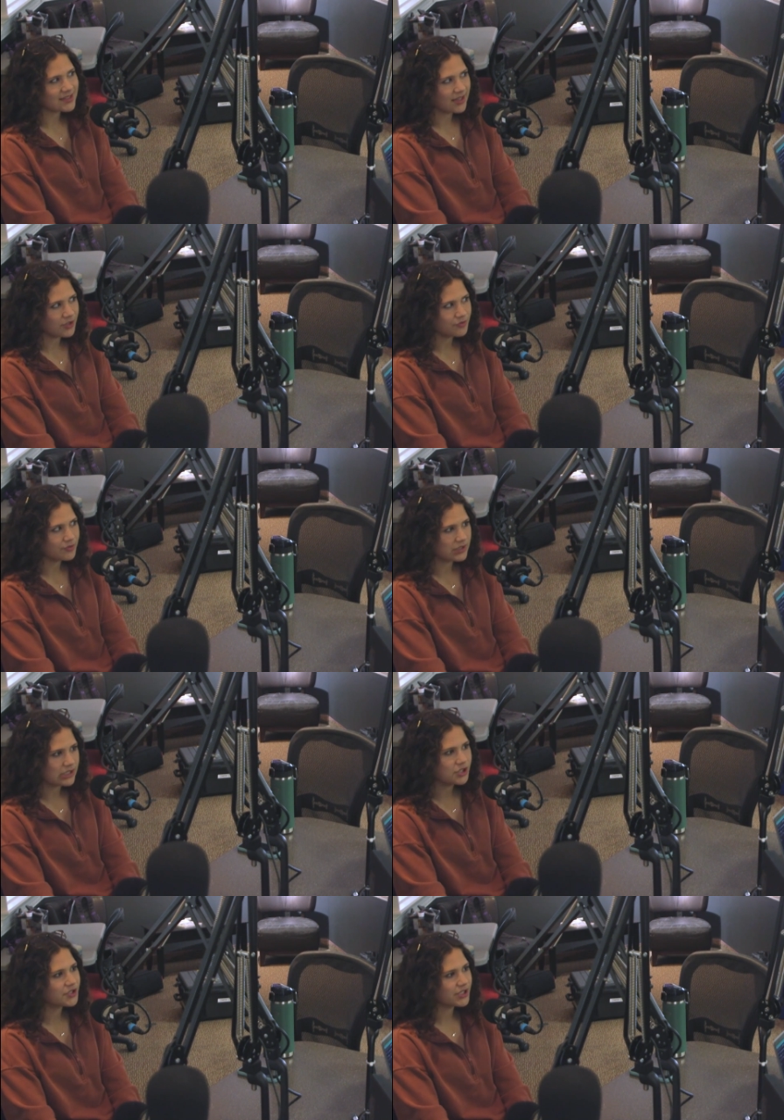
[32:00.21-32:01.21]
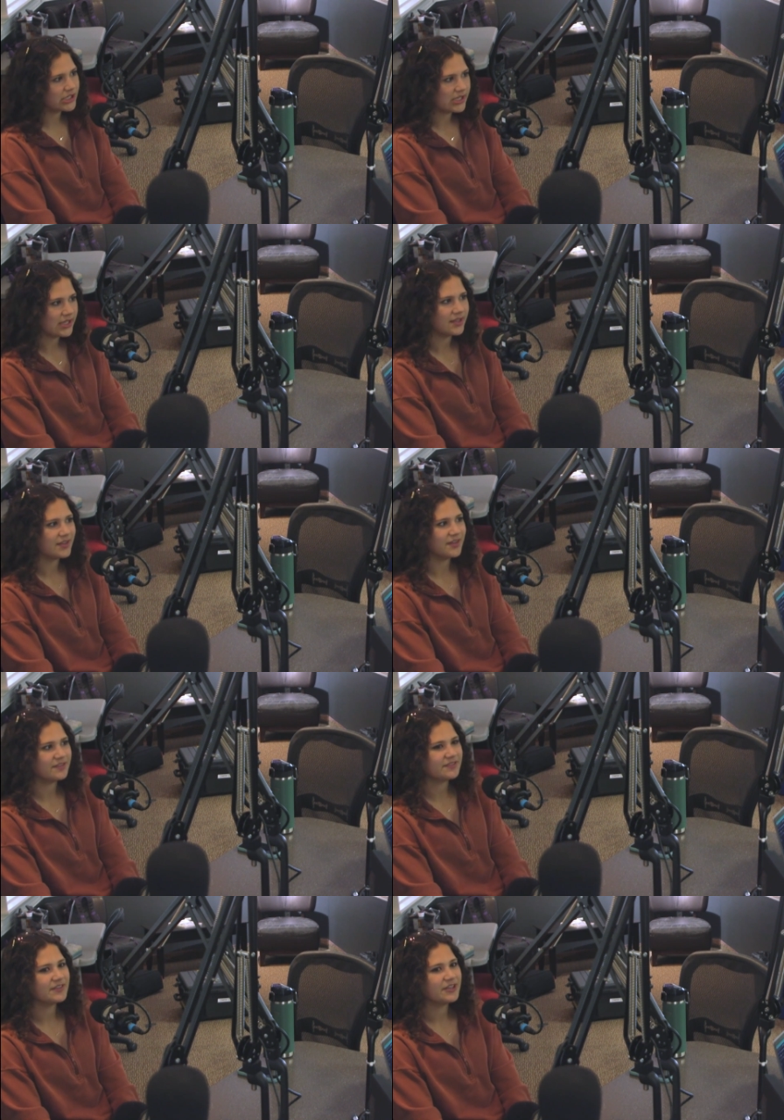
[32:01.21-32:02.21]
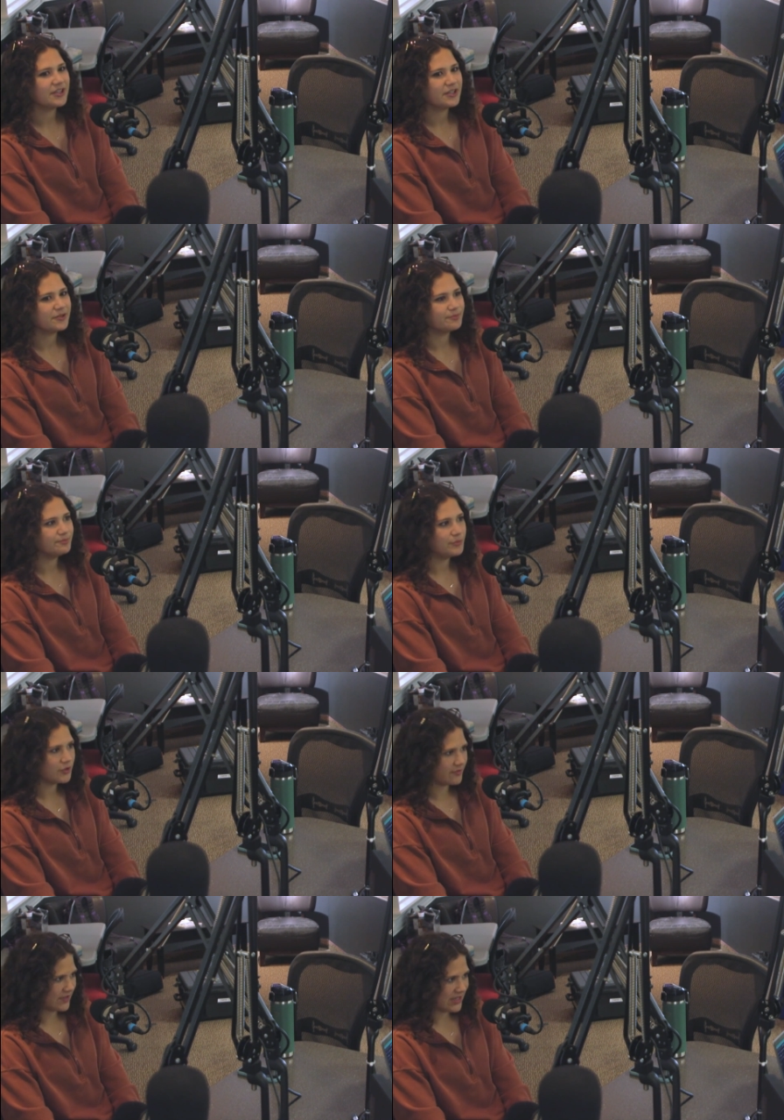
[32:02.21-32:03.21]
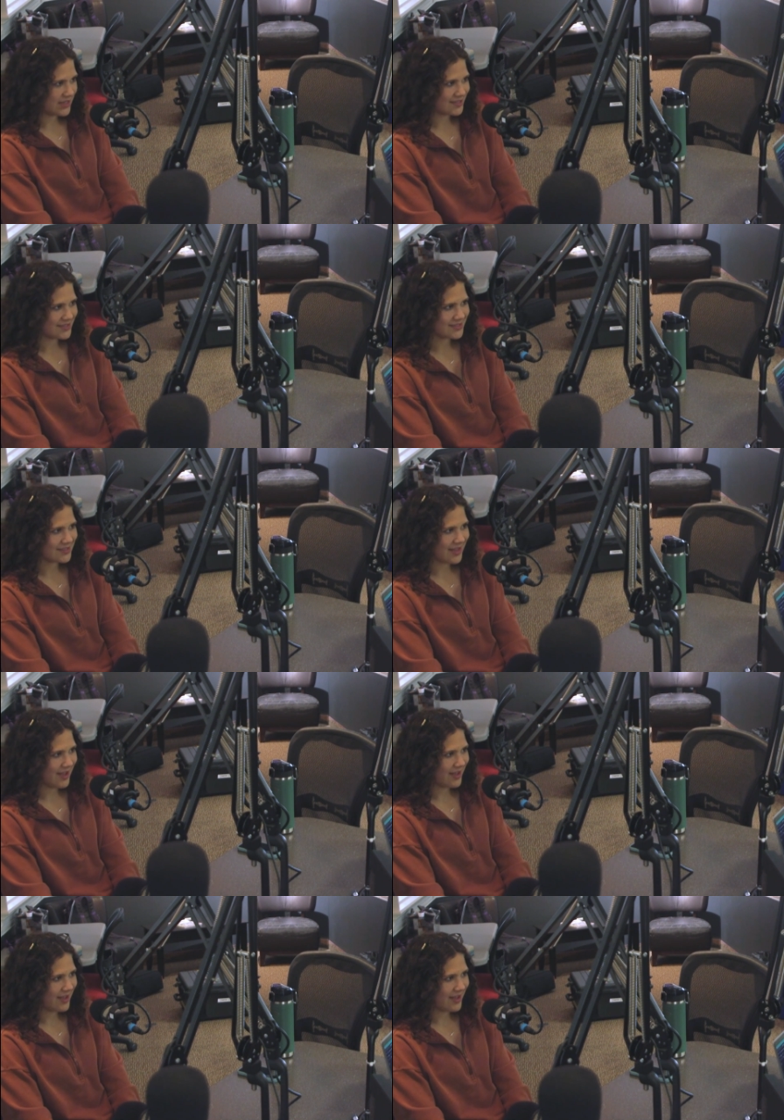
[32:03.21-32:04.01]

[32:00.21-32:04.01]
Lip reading: like, really creative movies